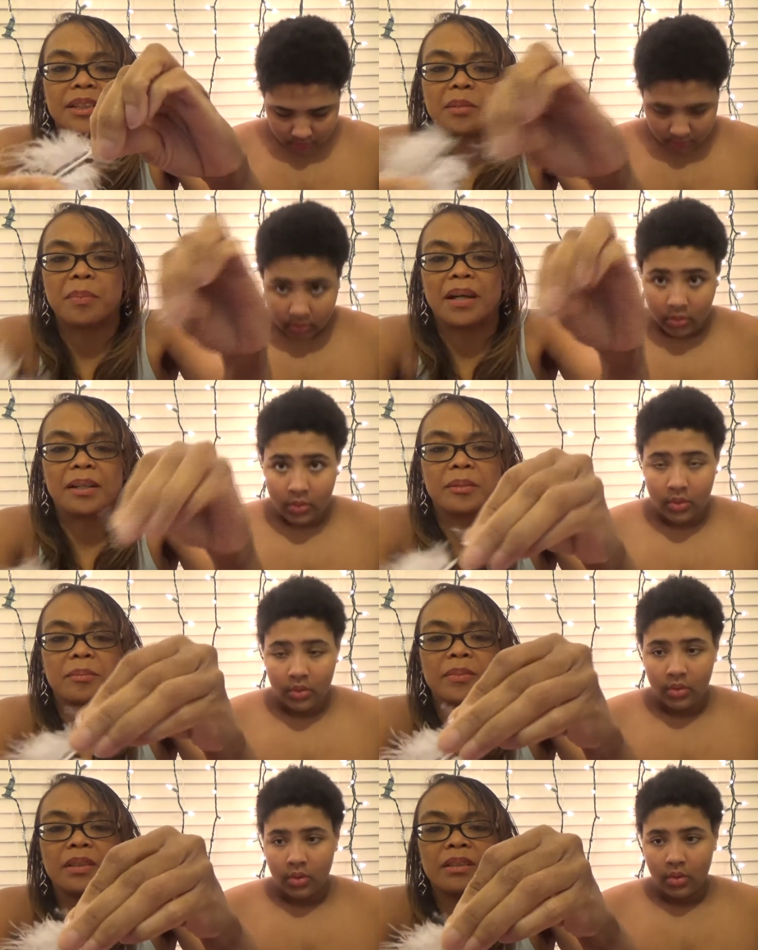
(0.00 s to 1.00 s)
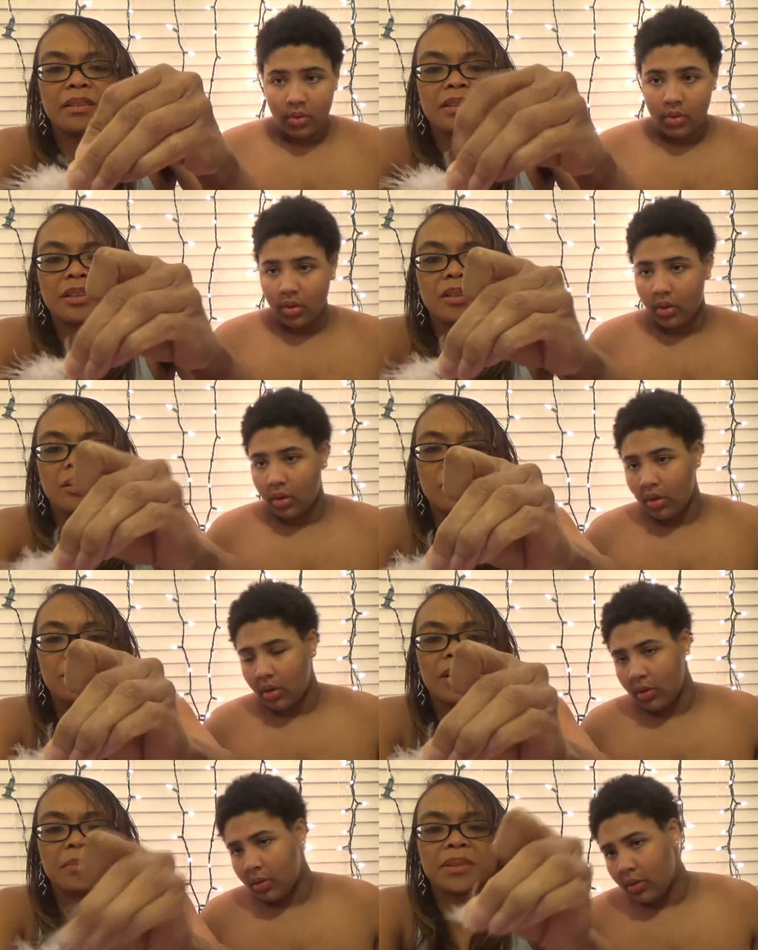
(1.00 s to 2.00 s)
Speaker 1: to the bottom
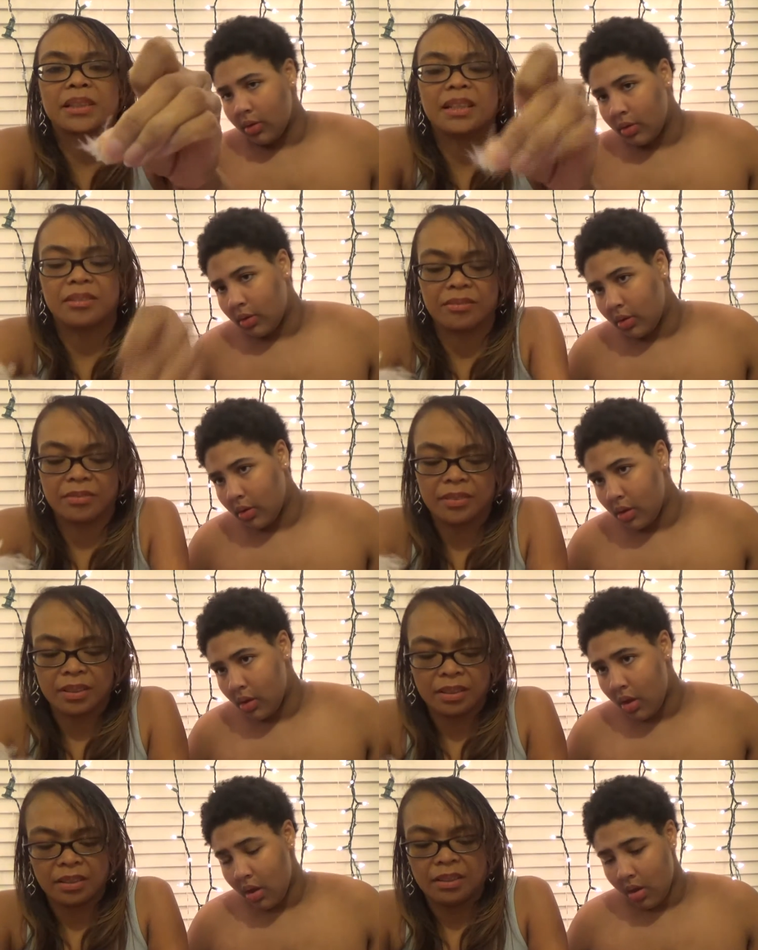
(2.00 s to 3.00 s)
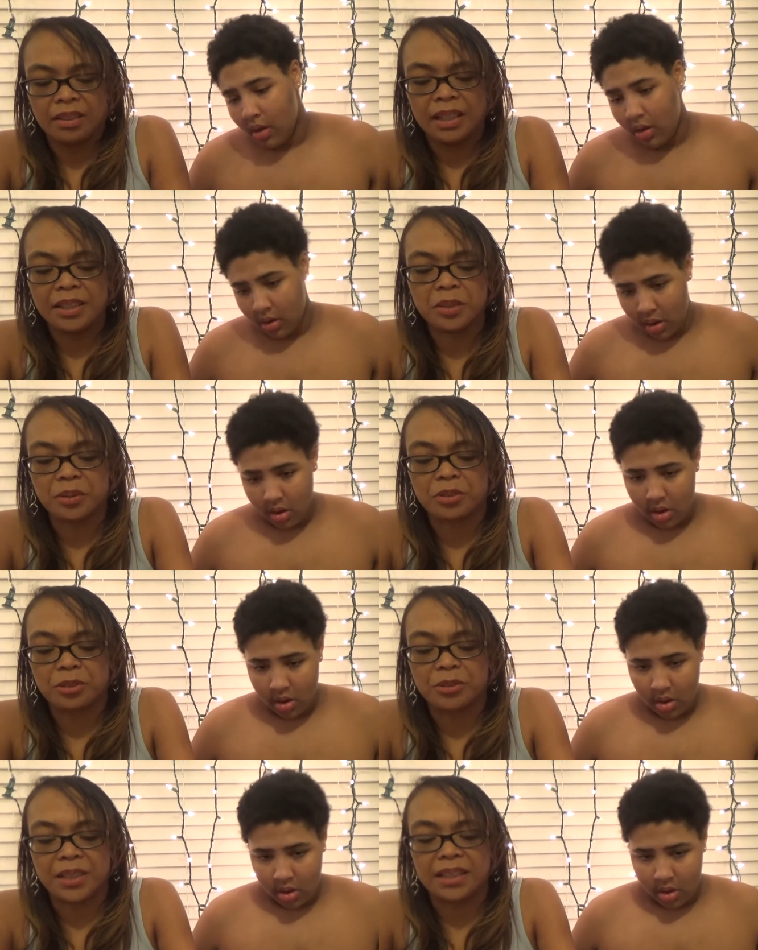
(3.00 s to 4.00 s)
so I'm just kind of and this was
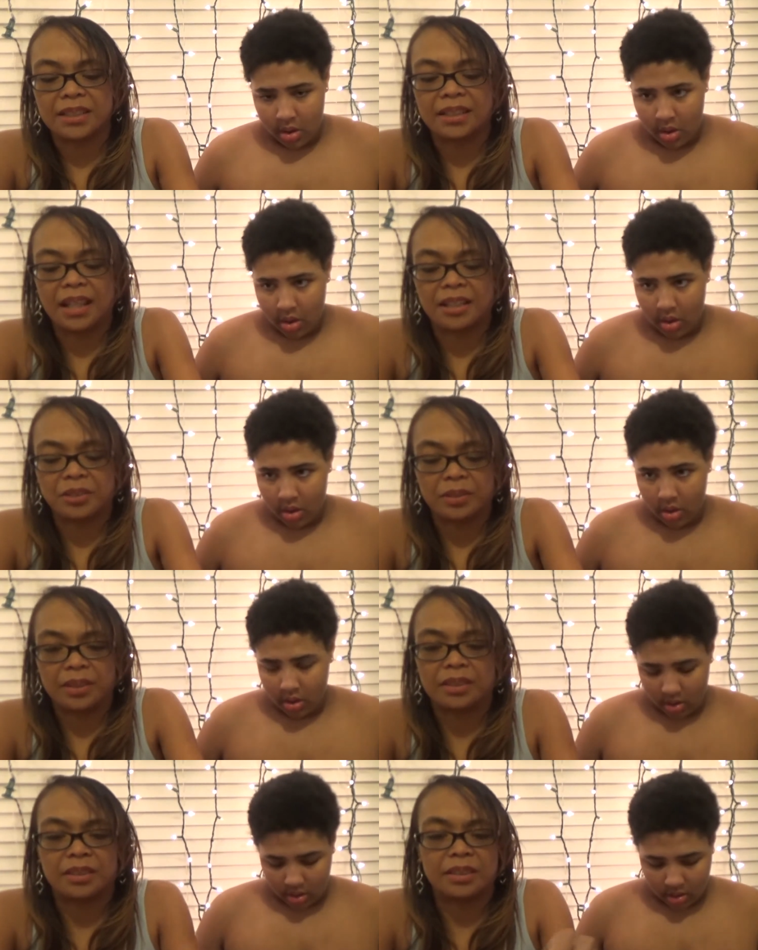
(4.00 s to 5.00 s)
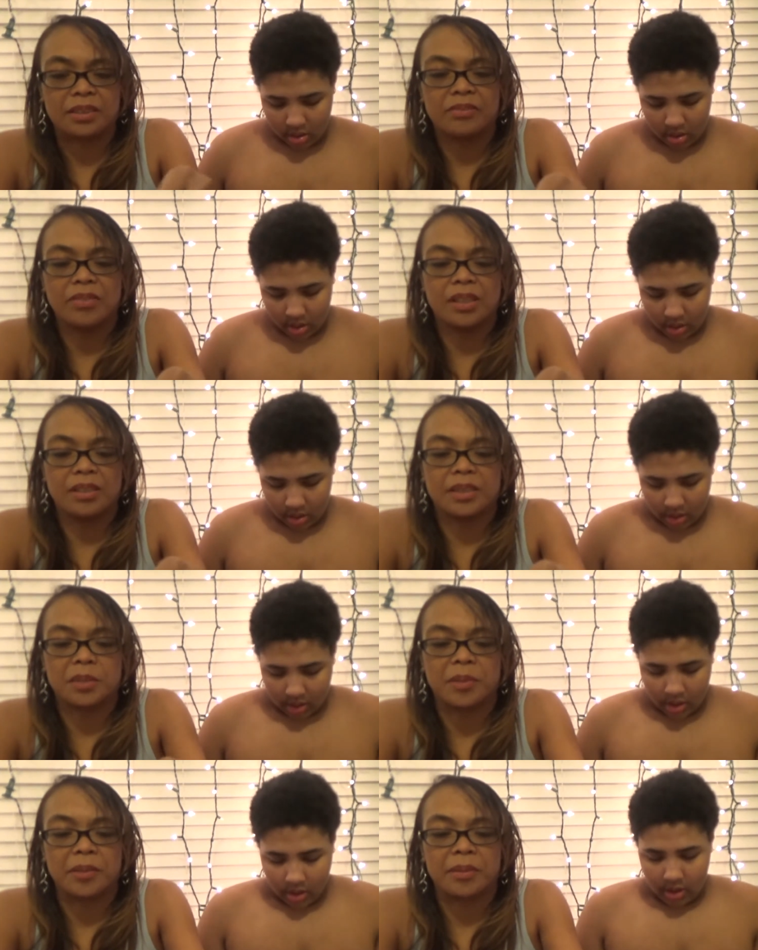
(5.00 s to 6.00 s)
True's idea actually she's very
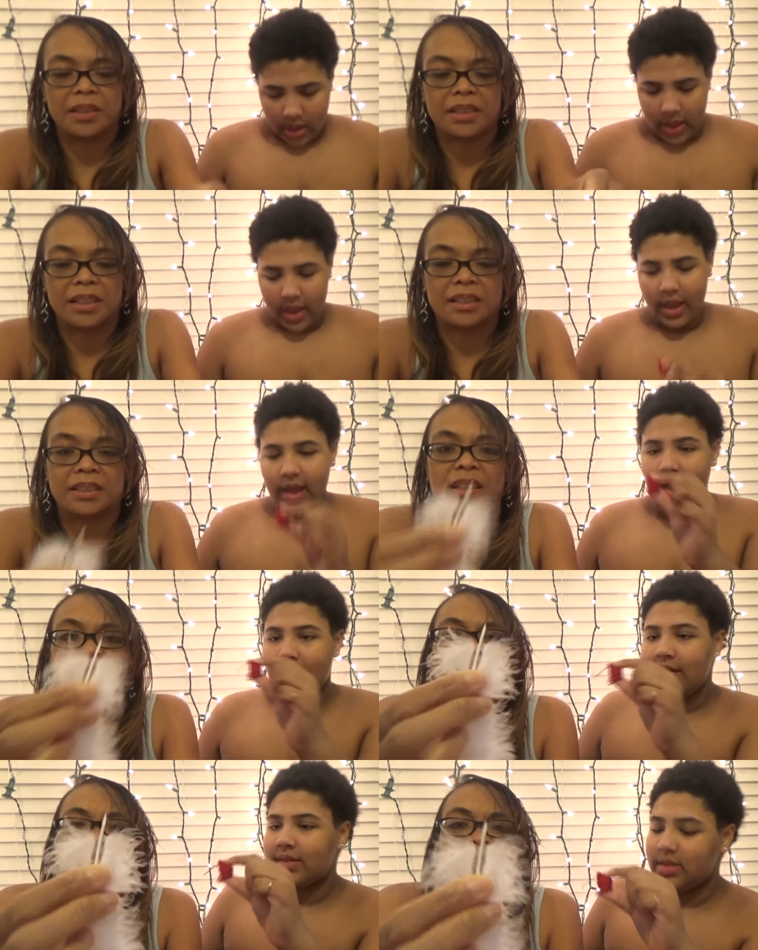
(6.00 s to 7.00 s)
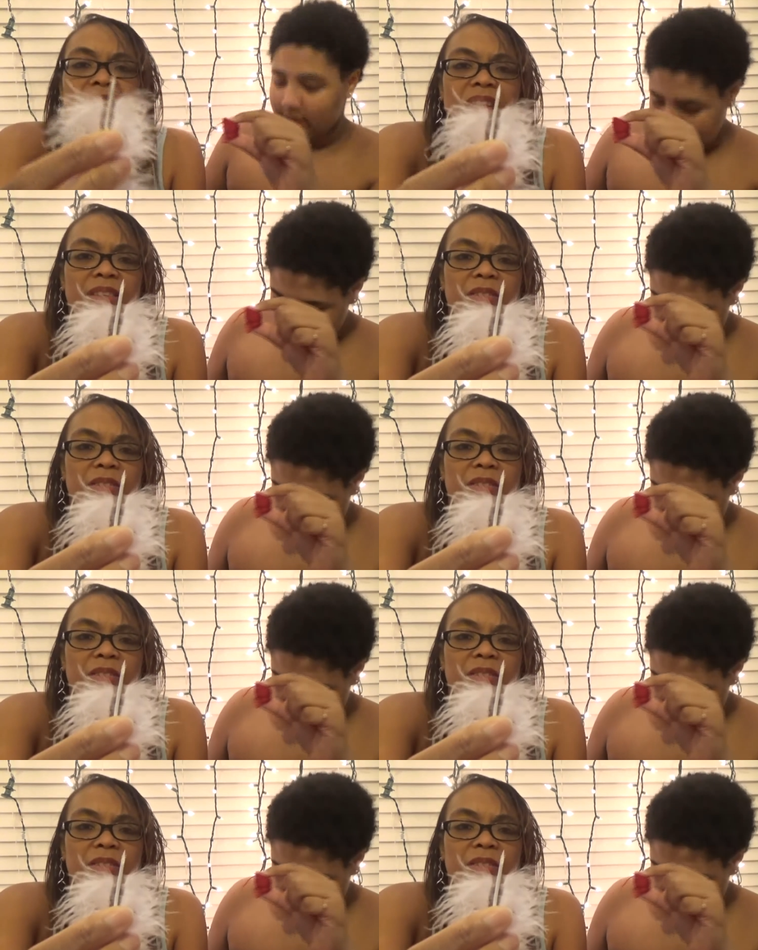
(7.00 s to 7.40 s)
smart with this kind of stuff I, I